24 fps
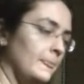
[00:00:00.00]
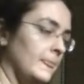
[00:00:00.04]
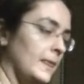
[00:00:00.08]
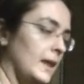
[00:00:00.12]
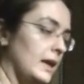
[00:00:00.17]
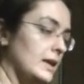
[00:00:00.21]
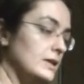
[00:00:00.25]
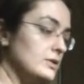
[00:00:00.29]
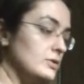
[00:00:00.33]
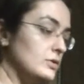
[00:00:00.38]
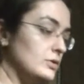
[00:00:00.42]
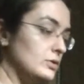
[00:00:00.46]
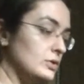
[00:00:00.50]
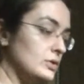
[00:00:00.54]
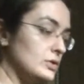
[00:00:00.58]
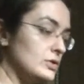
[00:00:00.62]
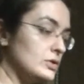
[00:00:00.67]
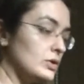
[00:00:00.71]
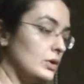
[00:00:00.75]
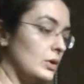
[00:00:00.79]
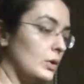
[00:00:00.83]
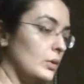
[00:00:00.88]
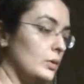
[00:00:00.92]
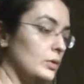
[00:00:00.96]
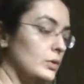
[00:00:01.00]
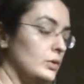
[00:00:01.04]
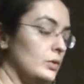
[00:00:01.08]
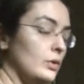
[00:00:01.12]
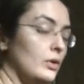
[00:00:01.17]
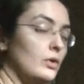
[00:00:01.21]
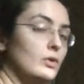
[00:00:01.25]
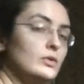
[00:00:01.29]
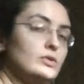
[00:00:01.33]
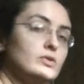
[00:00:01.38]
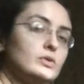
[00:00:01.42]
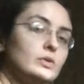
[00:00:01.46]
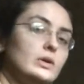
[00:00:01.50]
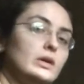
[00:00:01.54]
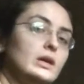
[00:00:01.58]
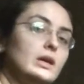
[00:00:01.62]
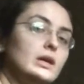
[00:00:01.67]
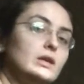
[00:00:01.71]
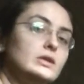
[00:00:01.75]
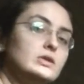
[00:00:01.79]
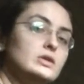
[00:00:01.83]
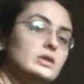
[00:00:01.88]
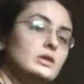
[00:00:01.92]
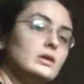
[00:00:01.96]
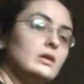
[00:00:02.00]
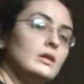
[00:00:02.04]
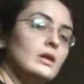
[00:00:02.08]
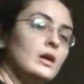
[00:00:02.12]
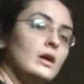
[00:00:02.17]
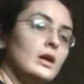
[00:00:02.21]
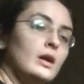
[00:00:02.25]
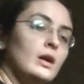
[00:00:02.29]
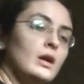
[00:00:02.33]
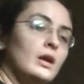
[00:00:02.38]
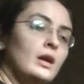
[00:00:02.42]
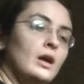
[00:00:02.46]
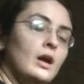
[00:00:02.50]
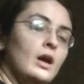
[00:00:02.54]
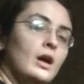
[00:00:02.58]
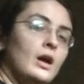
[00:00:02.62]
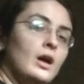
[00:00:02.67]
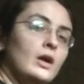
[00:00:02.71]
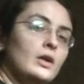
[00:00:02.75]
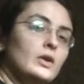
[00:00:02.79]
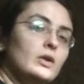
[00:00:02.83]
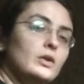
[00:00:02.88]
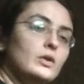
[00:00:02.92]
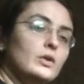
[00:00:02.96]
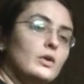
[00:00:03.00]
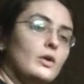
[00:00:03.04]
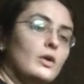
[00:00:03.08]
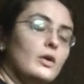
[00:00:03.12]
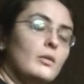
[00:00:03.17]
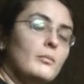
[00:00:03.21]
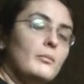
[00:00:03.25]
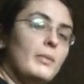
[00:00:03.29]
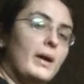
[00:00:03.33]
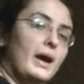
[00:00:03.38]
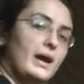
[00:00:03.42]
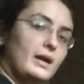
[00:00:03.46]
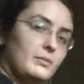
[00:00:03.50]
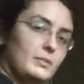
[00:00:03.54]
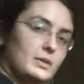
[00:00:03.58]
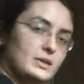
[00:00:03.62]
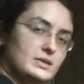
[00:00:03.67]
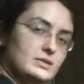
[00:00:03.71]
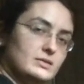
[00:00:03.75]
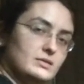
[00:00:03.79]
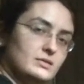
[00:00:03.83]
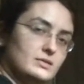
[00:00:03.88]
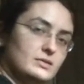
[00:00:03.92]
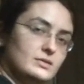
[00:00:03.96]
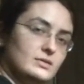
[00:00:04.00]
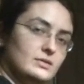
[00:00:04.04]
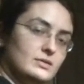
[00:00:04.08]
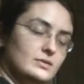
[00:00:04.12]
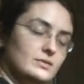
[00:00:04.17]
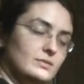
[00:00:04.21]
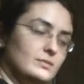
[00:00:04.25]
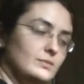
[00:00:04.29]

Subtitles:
As you do so, you're also engaging your back muscles,